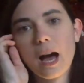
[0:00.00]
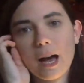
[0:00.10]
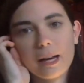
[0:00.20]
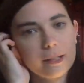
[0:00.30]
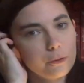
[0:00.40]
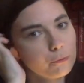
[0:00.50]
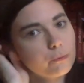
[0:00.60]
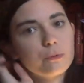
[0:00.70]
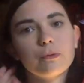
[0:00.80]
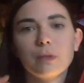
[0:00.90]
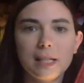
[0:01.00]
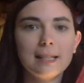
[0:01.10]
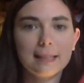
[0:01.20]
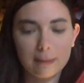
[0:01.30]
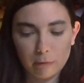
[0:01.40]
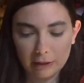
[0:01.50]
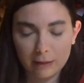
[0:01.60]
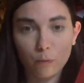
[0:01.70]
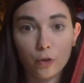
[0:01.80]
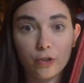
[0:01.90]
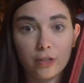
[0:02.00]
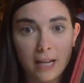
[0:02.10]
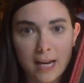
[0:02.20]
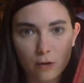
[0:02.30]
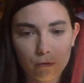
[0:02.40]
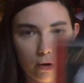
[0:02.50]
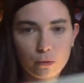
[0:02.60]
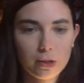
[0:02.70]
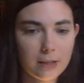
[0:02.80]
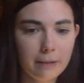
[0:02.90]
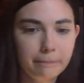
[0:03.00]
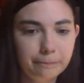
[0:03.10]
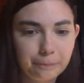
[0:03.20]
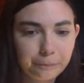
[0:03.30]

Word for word: I really, really was engrossed in.